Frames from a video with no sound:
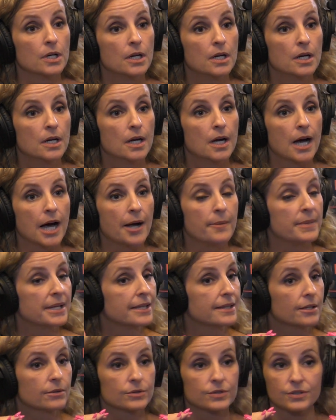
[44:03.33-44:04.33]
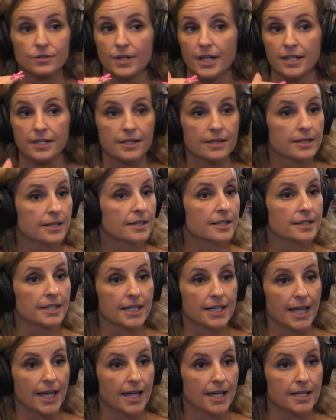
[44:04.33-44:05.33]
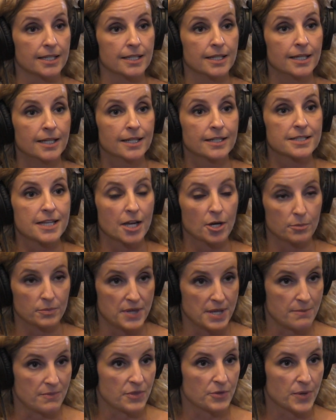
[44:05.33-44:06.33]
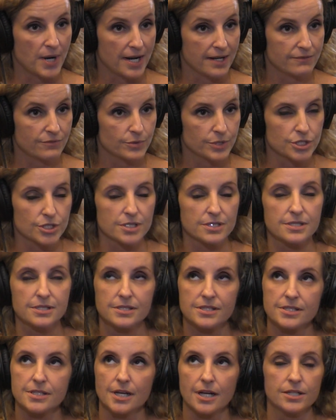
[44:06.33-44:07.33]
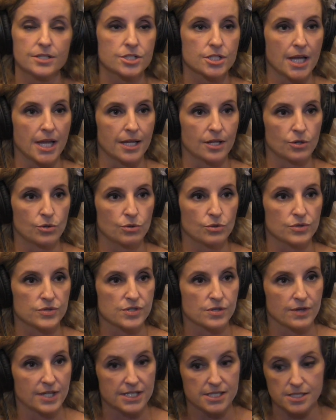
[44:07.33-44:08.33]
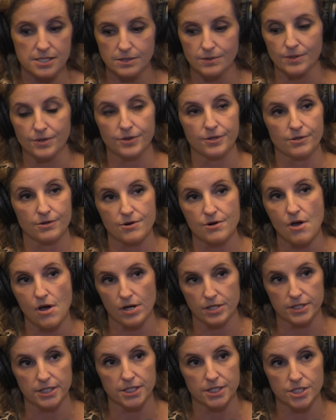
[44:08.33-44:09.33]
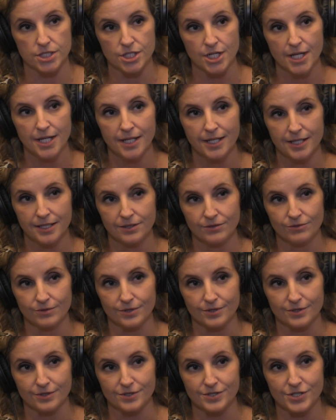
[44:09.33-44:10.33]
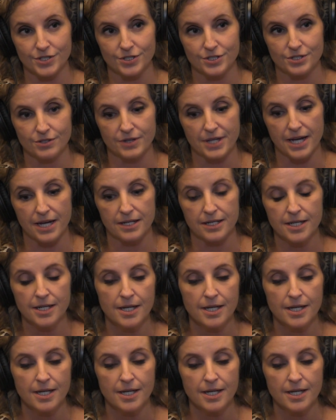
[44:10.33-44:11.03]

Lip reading: I mean, they will do anything that they can to help them thrive, which is such a cool, so they steward their knowledge in order to do that.